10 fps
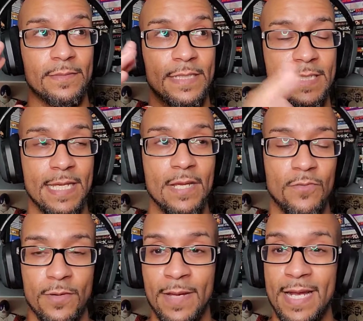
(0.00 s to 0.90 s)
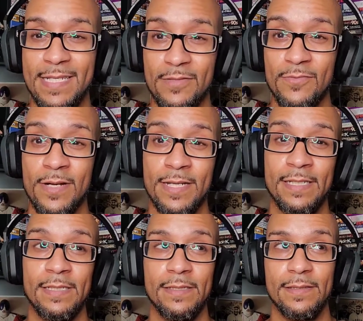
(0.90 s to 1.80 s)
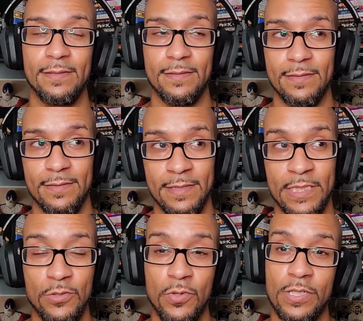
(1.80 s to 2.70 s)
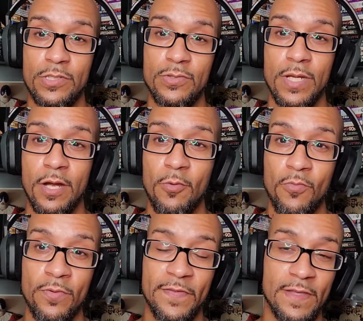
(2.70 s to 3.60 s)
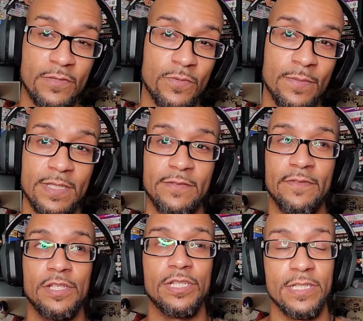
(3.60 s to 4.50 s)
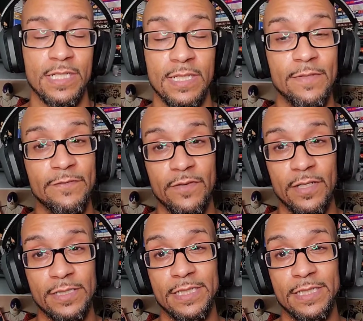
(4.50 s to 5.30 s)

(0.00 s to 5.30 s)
seeing what Madison Rayne is going to help with this women's division is going to be fun.